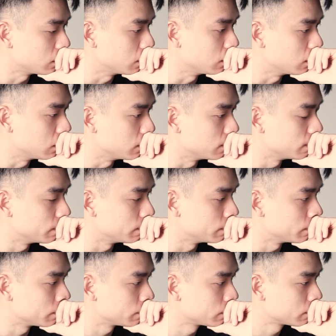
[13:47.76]

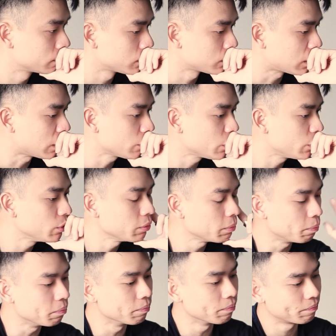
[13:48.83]
How do
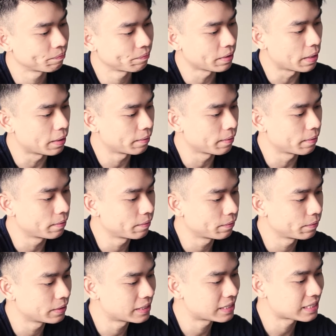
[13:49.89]
you
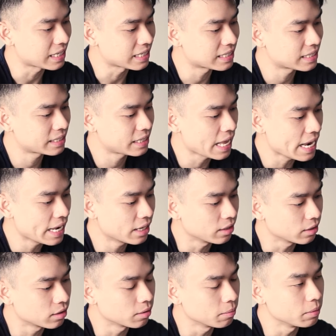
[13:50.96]
sustain the
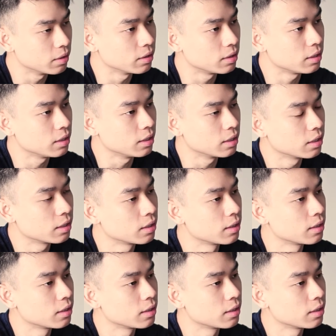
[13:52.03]
community?